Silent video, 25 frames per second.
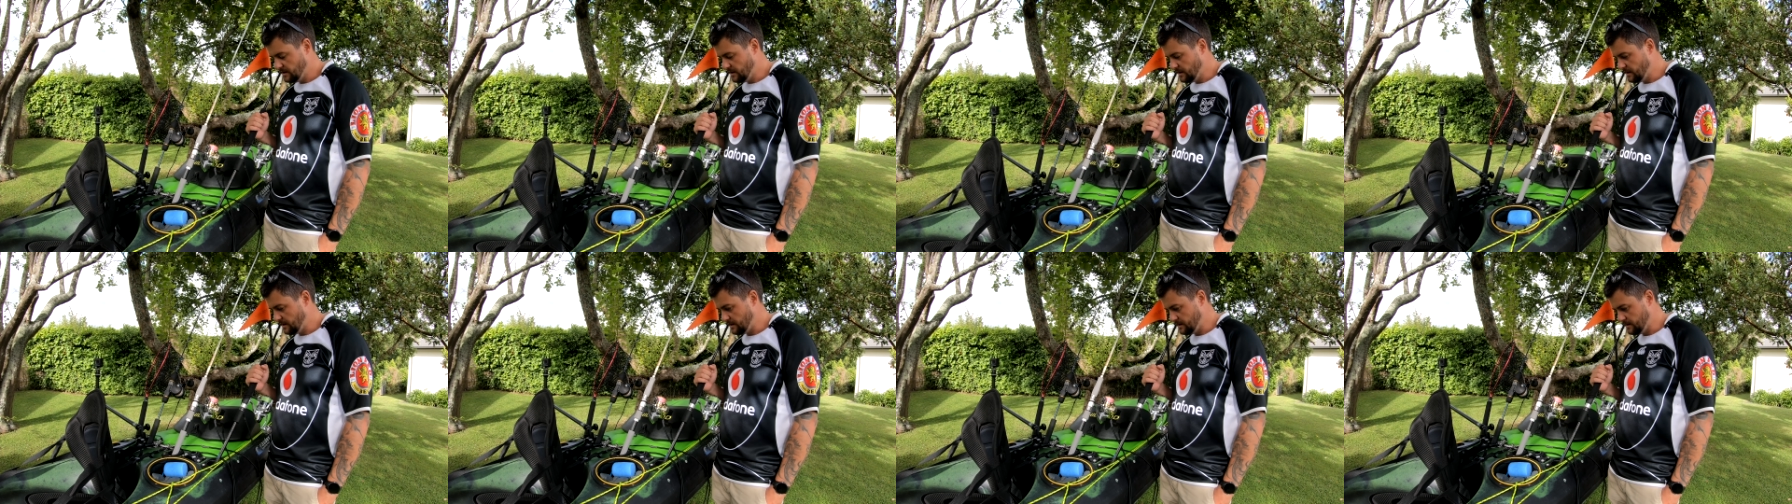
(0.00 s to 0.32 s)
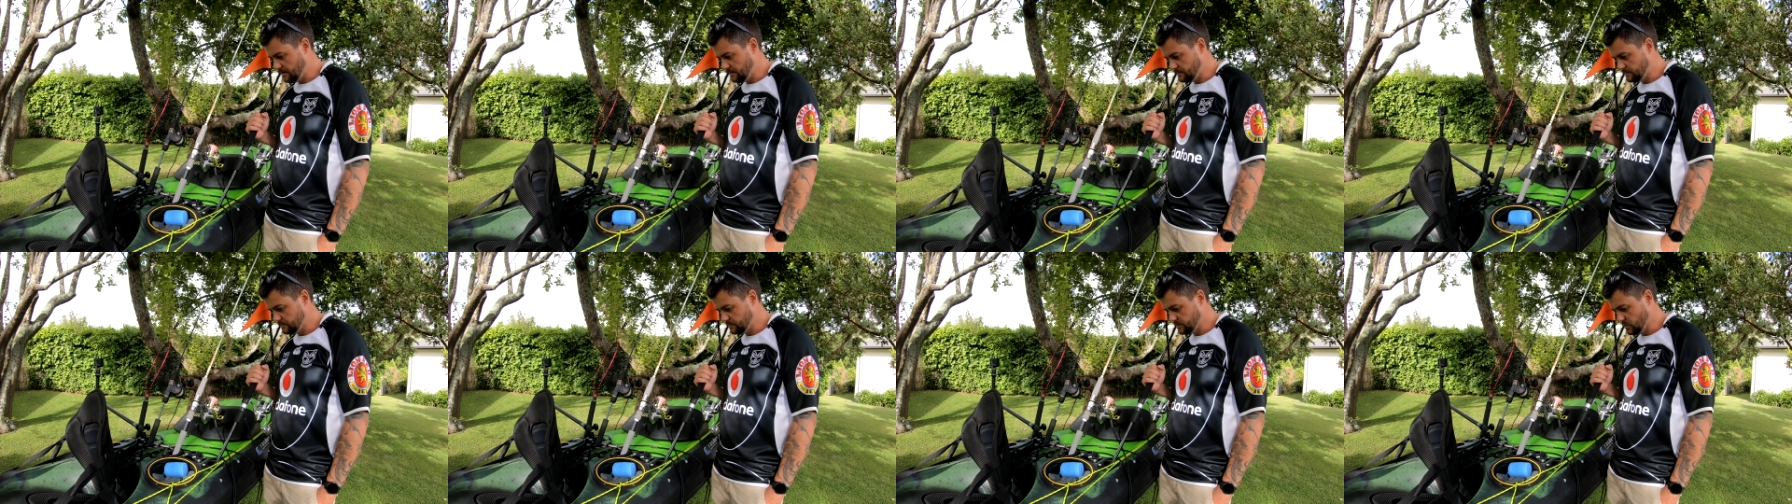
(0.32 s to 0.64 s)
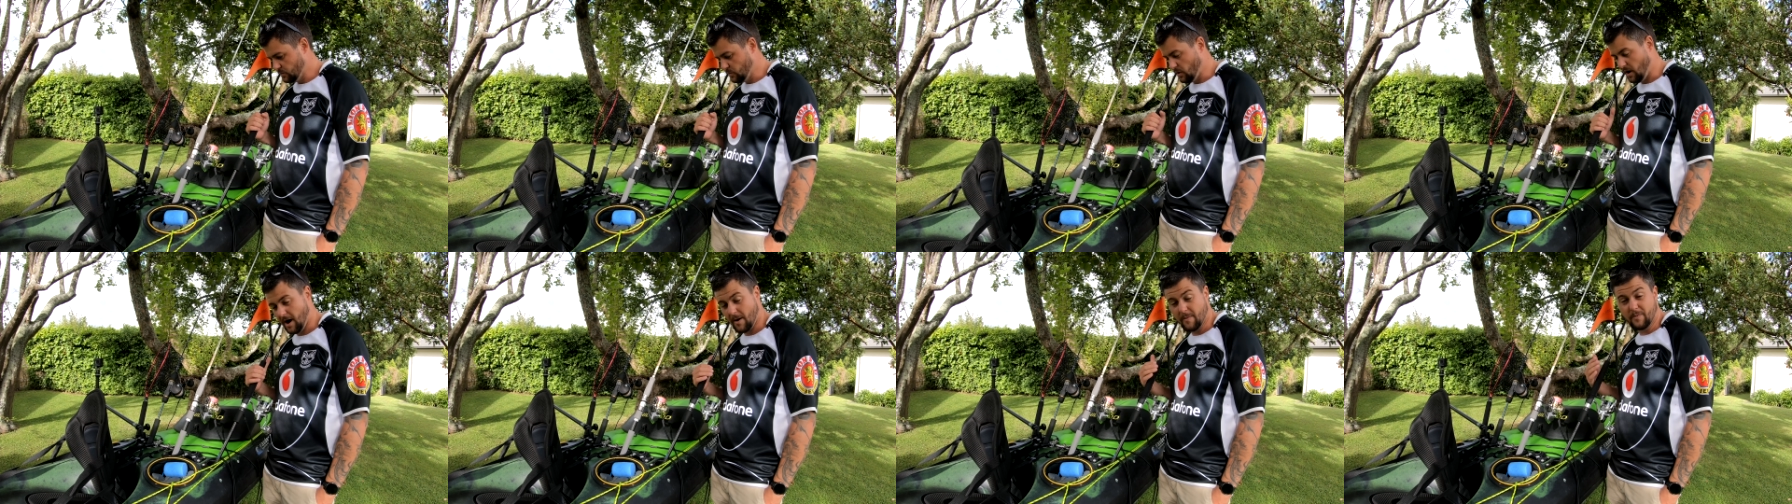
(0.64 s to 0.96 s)
um,
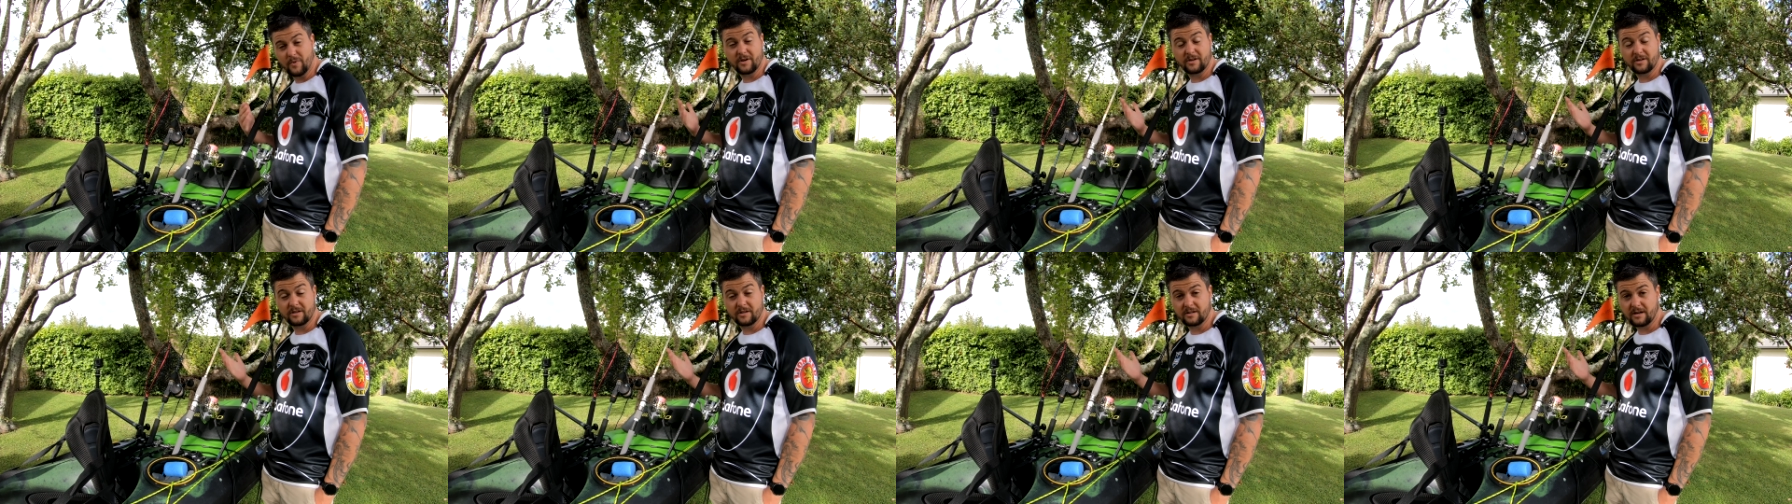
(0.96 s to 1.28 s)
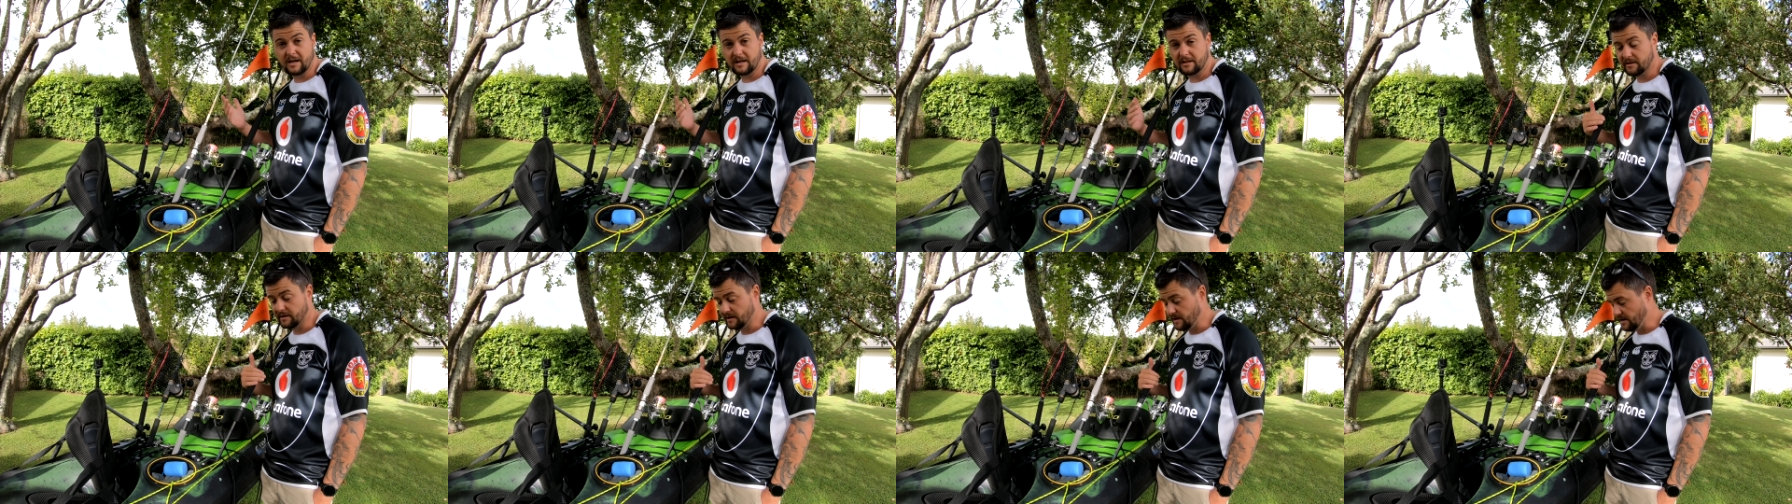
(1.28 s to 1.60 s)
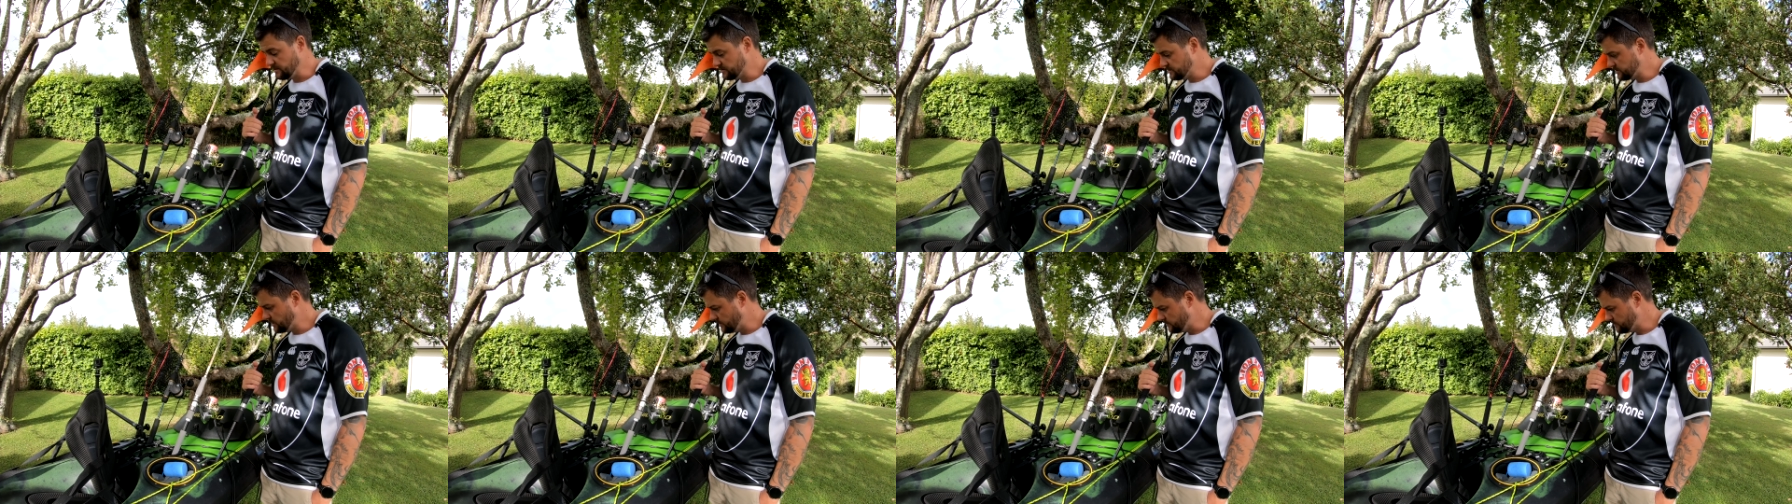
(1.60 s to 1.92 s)
in my opinion, nothing
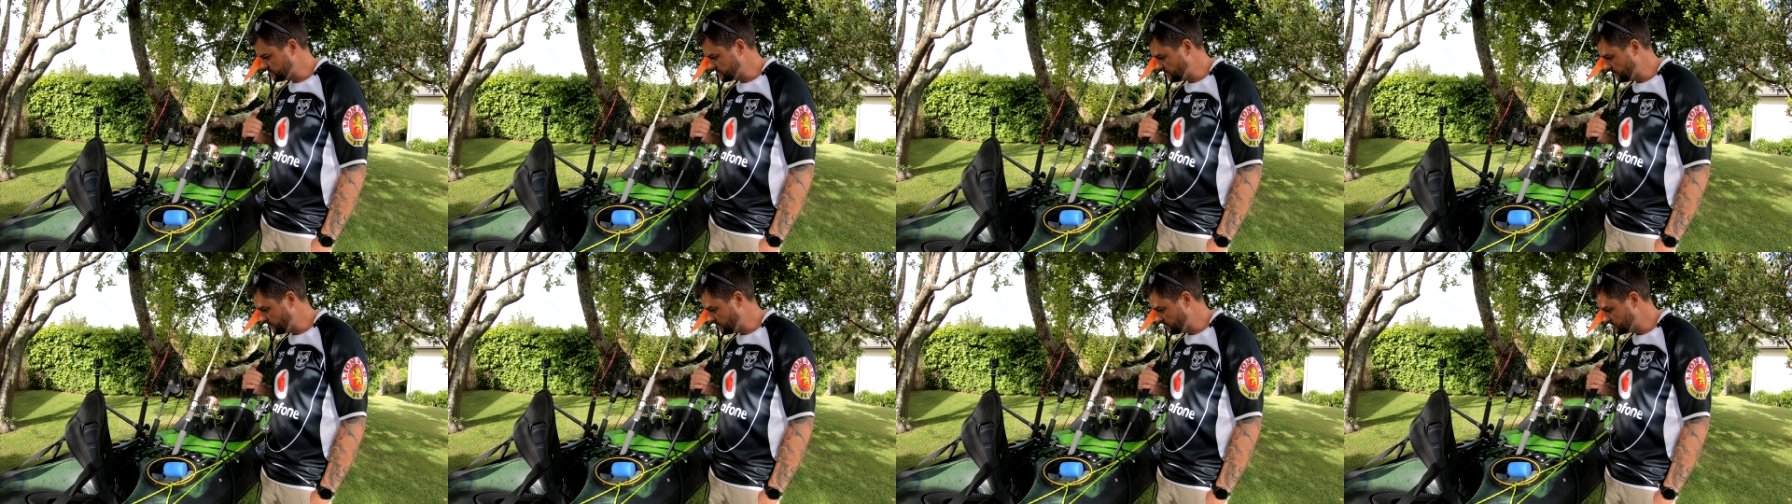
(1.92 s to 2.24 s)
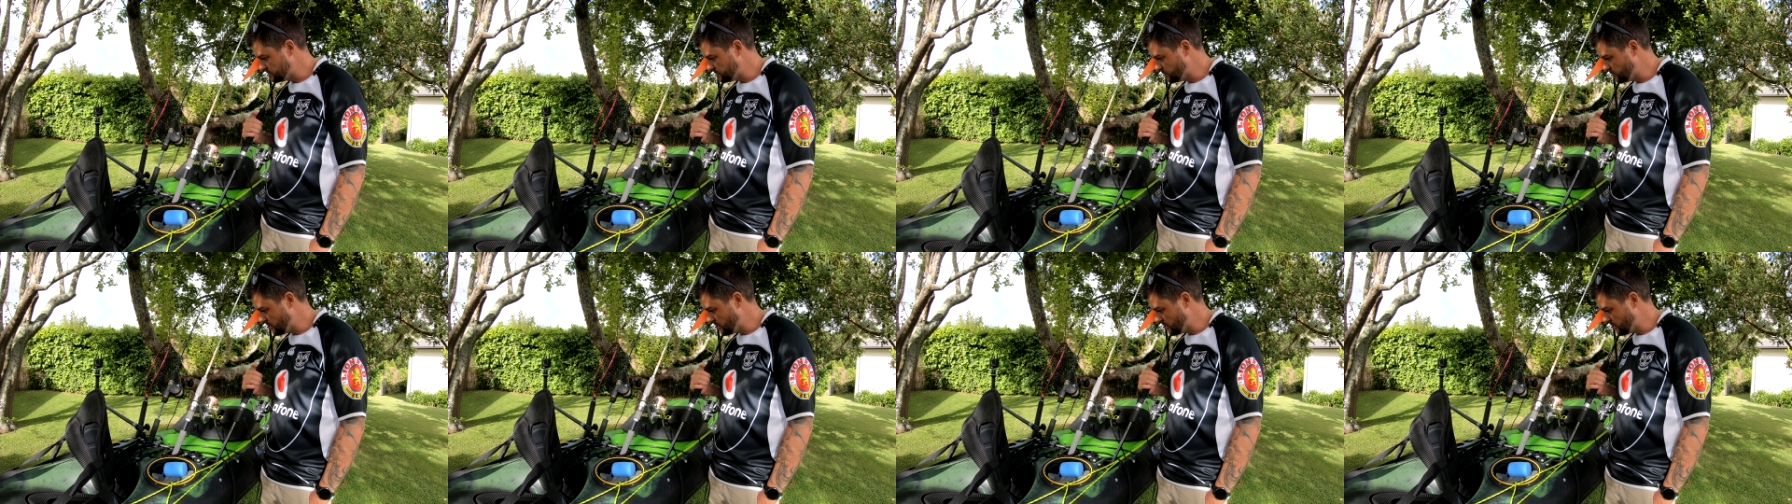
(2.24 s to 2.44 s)
else comes close.